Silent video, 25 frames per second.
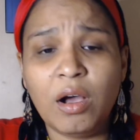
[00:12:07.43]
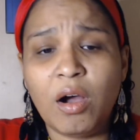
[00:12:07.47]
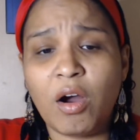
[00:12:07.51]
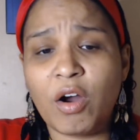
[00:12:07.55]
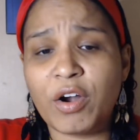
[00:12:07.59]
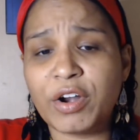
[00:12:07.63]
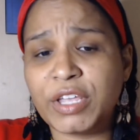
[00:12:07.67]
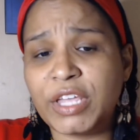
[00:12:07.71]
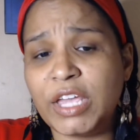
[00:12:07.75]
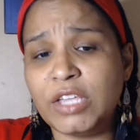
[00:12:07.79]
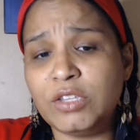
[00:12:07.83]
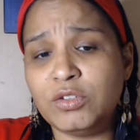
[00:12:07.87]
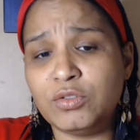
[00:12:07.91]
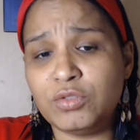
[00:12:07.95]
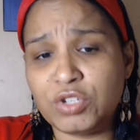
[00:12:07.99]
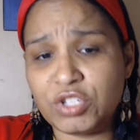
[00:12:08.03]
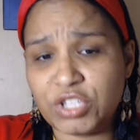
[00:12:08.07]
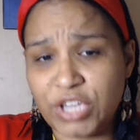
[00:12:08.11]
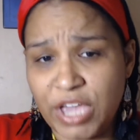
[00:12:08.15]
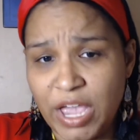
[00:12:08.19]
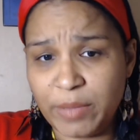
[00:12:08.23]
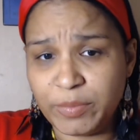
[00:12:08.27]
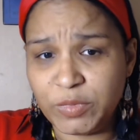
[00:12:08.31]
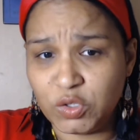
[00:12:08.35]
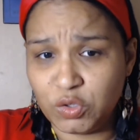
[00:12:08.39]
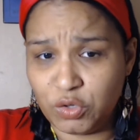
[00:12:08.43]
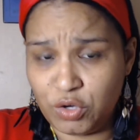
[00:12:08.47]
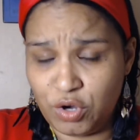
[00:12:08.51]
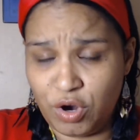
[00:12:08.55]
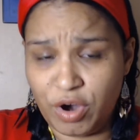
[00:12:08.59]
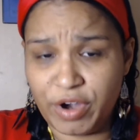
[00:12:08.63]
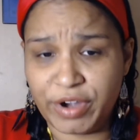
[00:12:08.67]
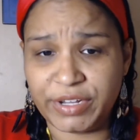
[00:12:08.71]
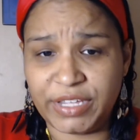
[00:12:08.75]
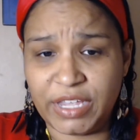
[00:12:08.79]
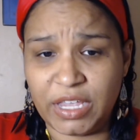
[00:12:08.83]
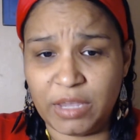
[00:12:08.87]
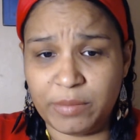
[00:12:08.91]
archangel Chamuel
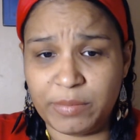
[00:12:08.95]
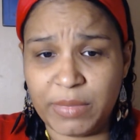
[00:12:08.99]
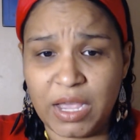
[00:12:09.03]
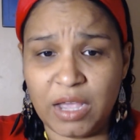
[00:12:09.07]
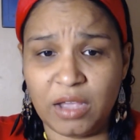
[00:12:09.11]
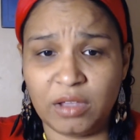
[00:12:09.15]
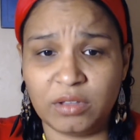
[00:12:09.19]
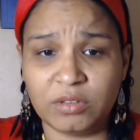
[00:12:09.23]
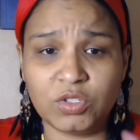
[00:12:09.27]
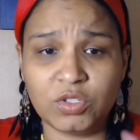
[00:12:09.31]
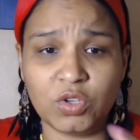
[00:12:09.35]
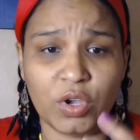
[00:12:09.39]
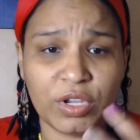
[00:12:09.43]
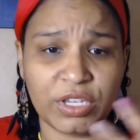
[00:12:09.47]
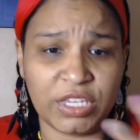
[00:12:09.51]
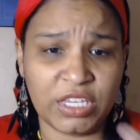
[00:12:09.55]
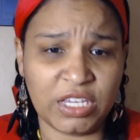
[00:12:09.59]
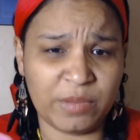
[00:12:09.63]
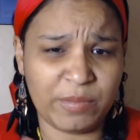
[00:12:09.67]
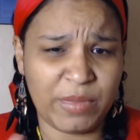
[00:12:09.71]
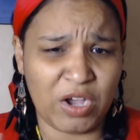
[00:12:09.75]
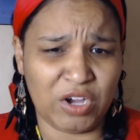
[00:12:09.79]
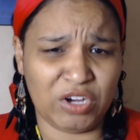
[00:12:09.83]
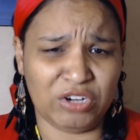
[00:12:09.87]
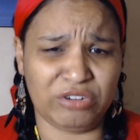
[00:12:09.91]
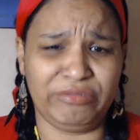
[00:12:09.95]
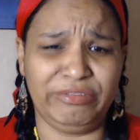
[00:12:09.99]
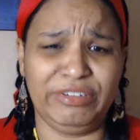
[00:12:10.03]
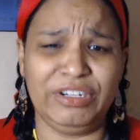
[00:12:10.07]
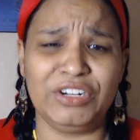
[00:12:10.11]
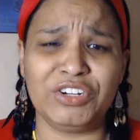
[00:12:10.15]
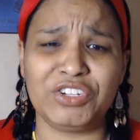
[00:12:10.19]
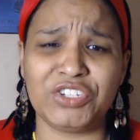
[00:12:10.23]
card came out talking about career